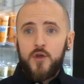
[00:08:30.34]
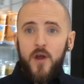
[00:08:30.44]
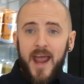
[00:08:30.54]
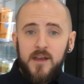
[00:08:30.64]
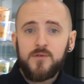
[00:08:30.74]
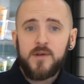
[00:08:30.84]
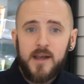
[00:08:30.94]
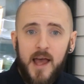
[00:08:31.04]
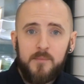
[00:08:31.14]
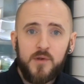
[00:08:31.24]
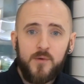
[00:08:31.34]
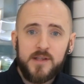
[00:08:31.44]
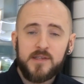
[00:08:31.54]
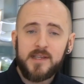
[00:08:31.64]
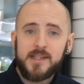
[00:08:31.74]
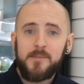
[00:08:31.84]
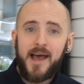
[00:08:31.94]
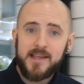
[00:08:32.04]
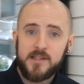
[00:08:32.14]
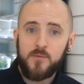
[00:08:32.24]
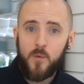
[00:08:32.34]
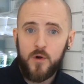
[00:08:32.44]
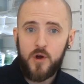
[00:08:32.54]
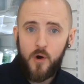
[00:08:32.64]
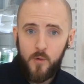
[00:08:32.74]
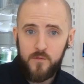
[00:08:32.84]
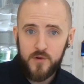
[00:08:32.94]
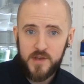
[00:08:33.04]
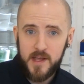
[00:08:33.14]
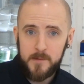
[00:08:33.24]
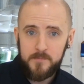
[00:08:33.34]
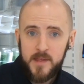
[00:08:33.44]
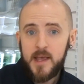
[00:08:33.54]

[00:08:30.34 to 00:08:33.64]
Your endocannabinoid system has to work overtime.